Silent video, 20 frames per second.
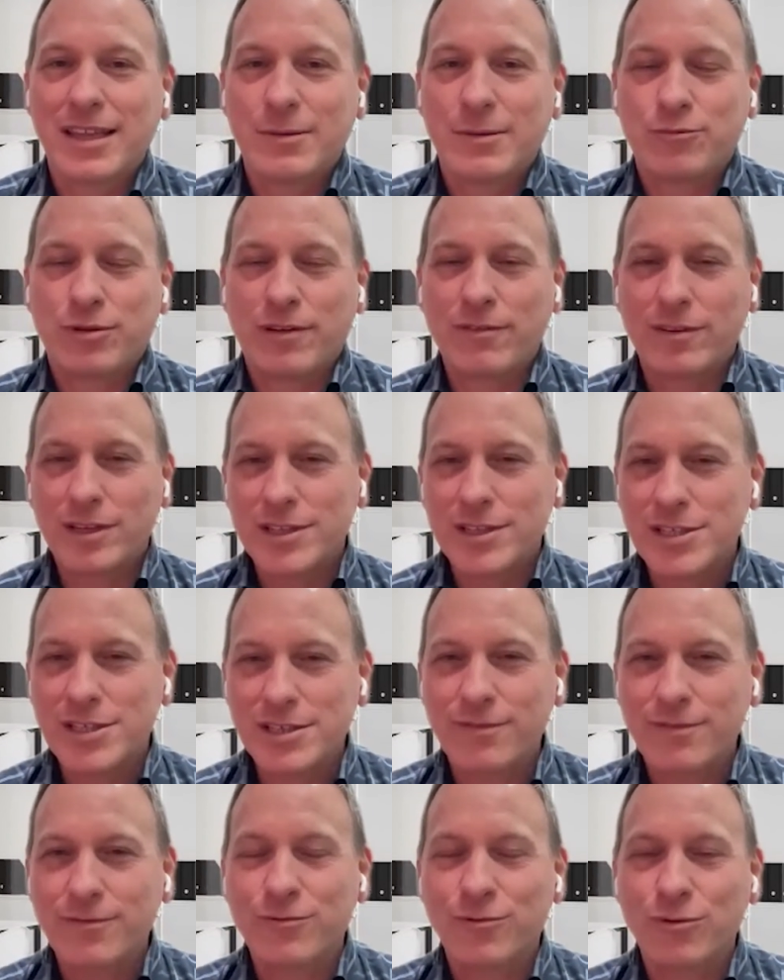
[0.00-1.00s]
the
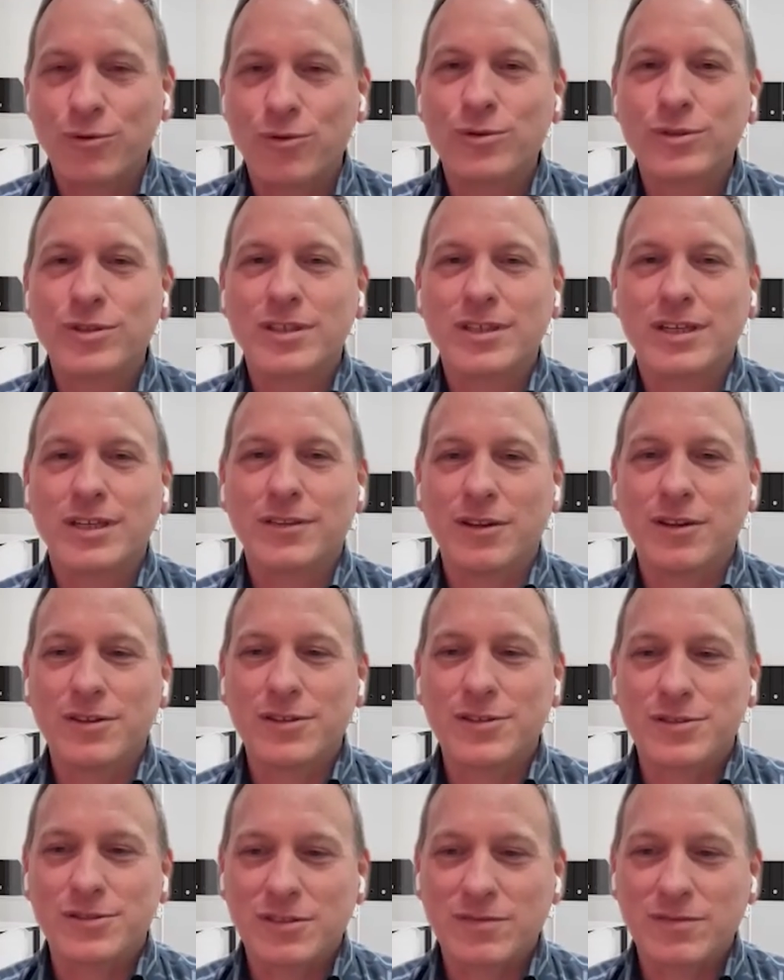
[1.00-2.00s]
prevalence of fraud and
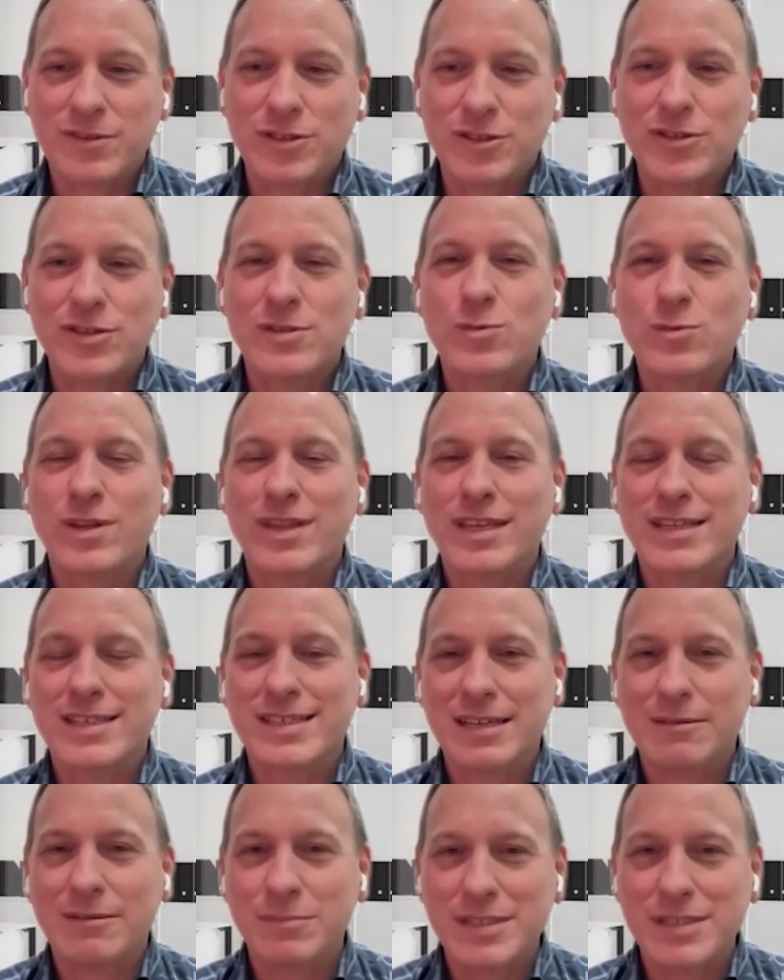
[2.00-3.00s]
those sorts of issues within
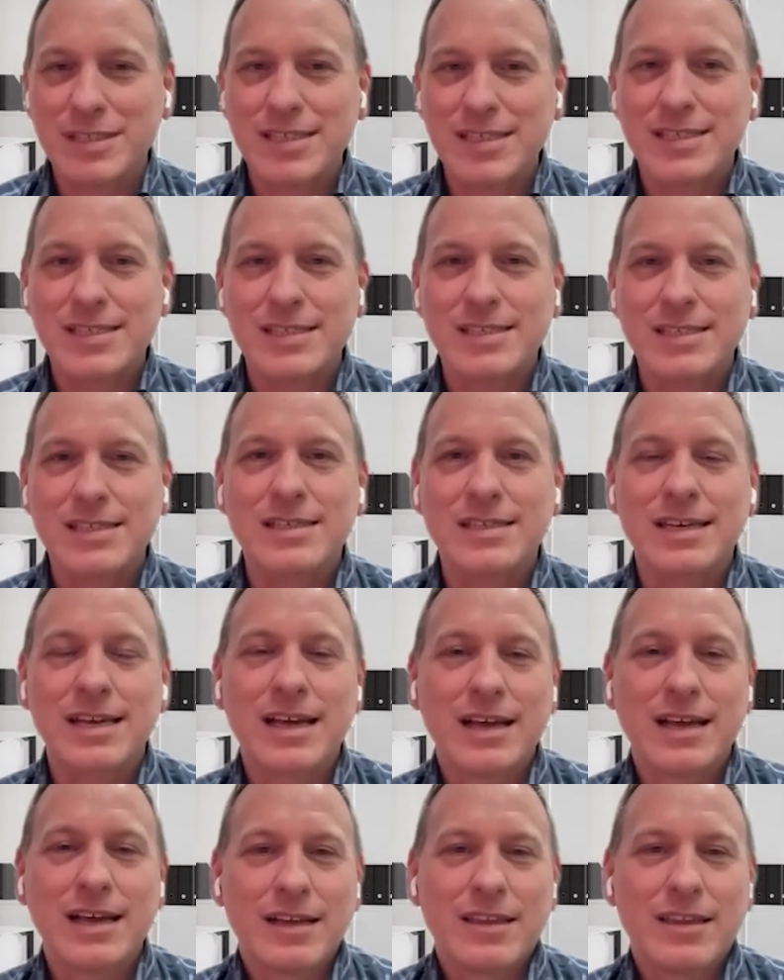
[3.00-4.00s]
some businesses.
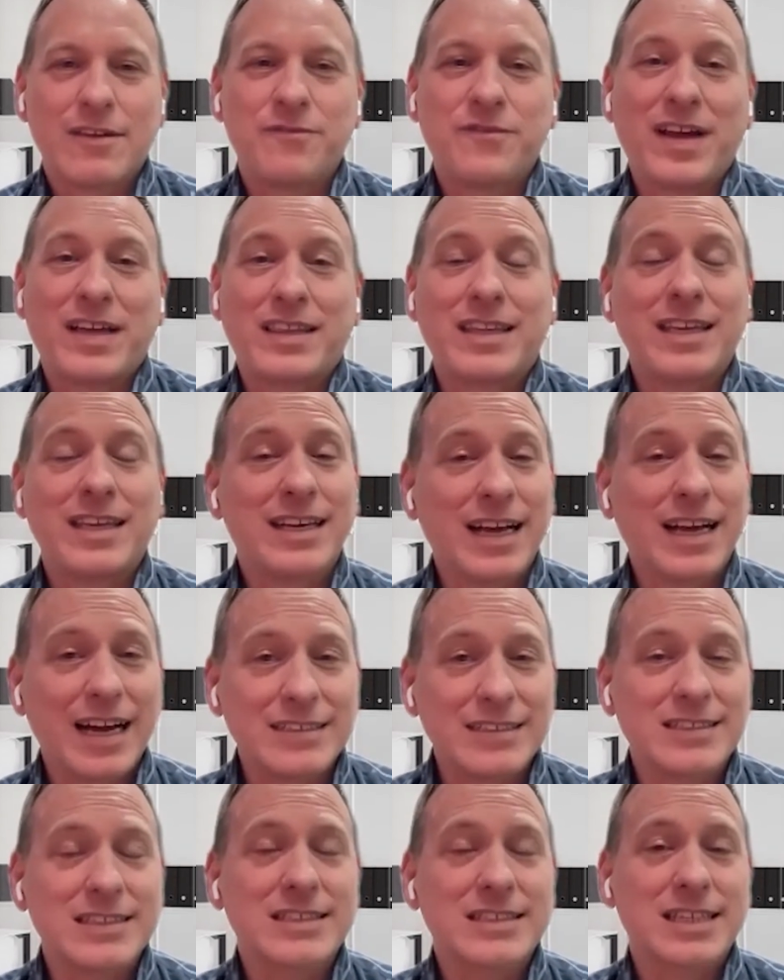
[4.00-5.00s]
The fact that you
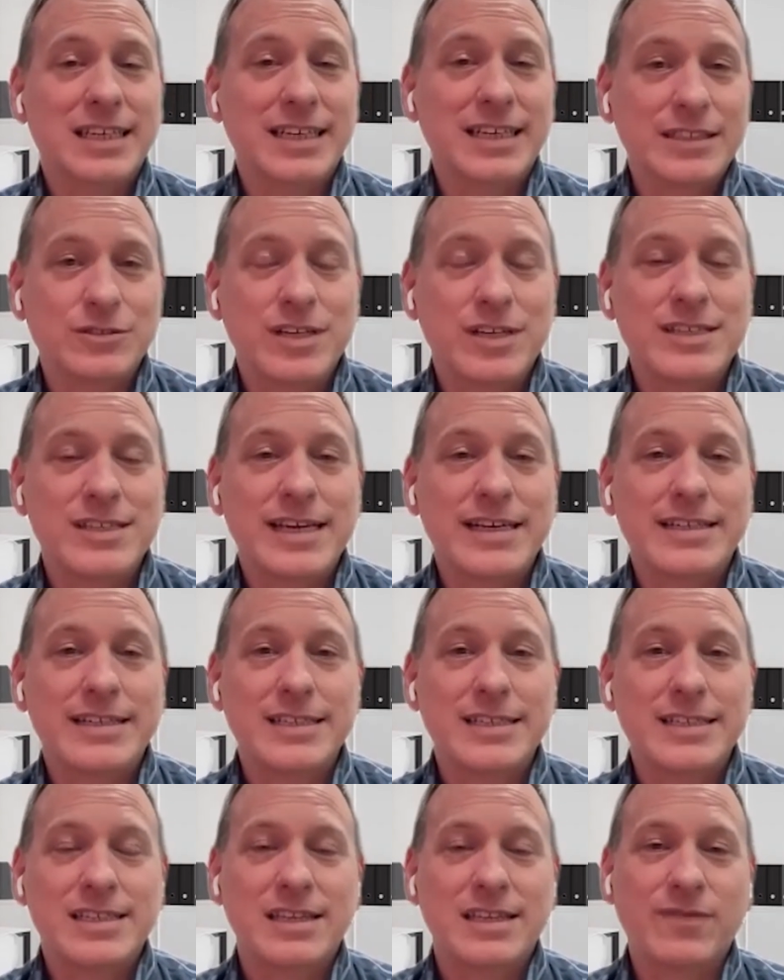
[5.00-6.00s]
can't just delete
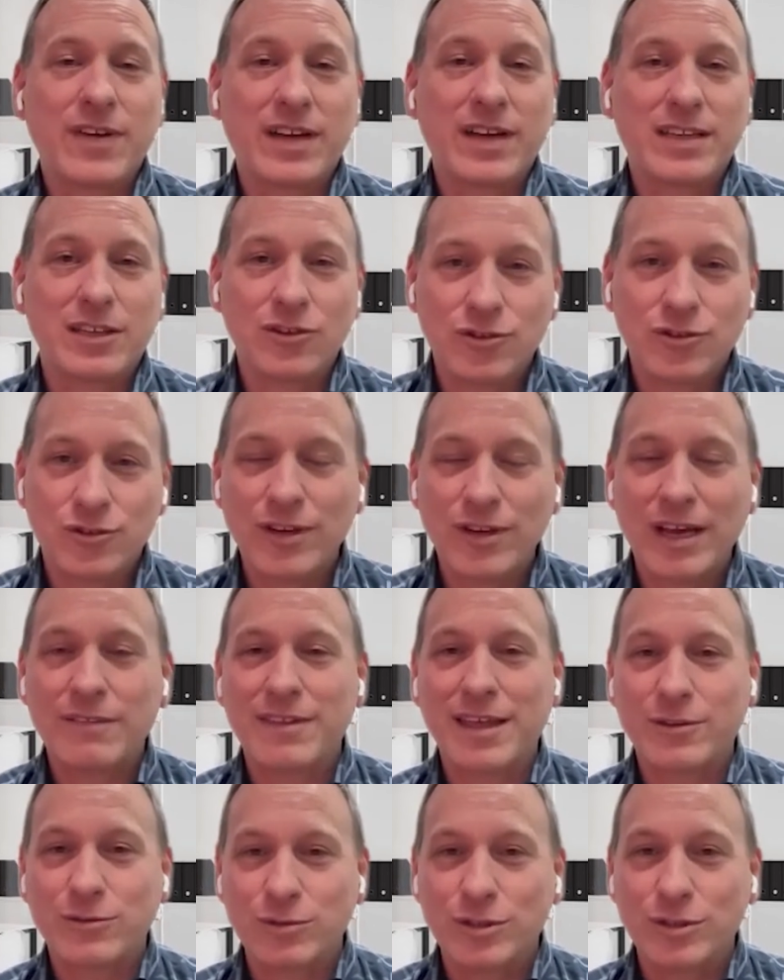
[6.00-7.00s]
transactions, the fact that you do
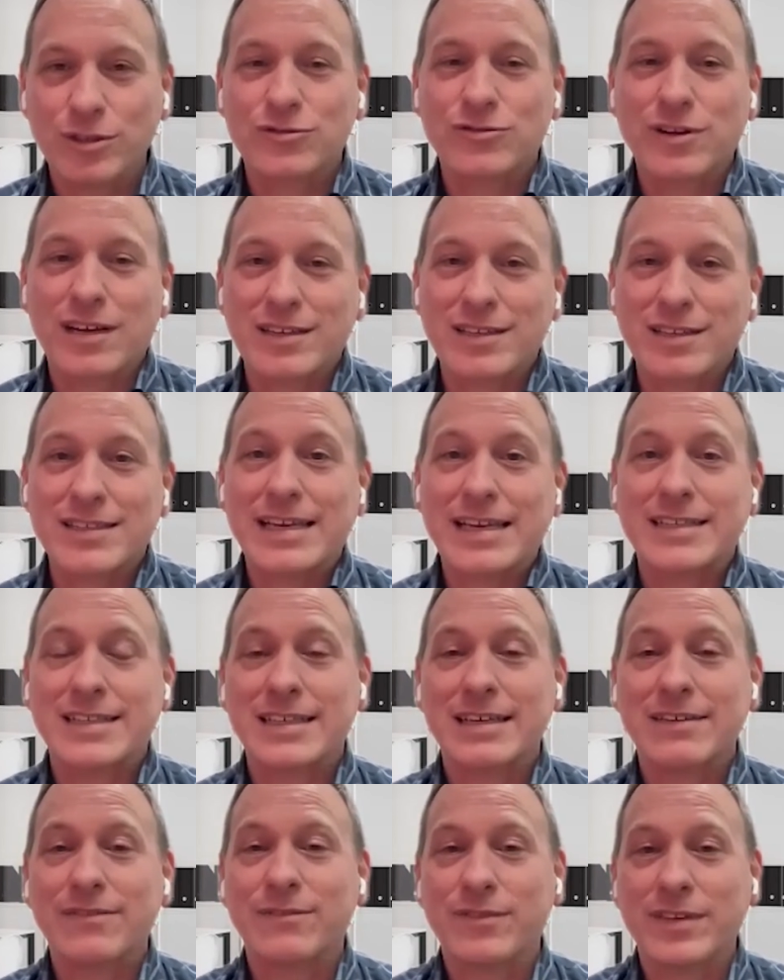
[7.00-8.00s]
have that audit trail is
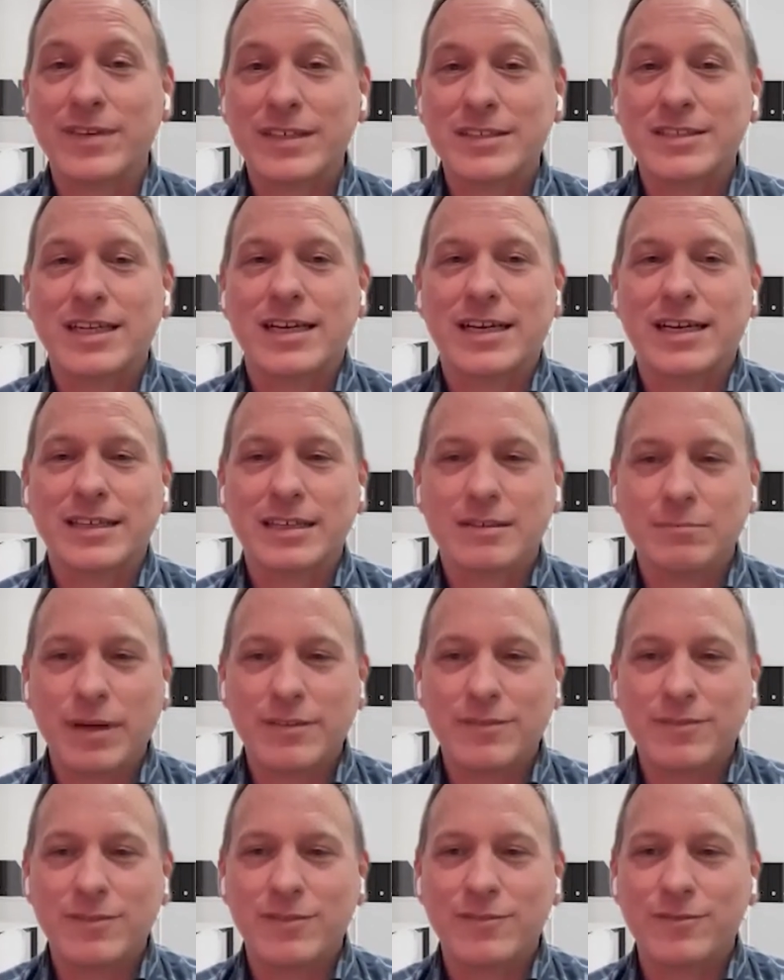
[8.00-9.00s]
actually a feature and a
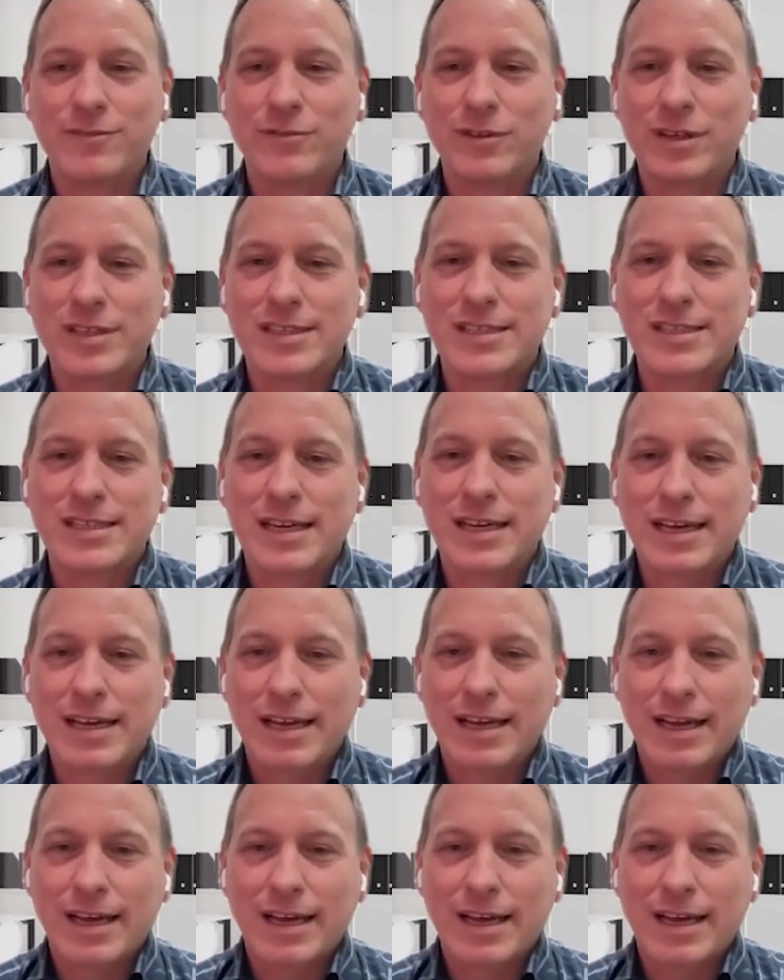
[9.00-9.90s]
benefit for us.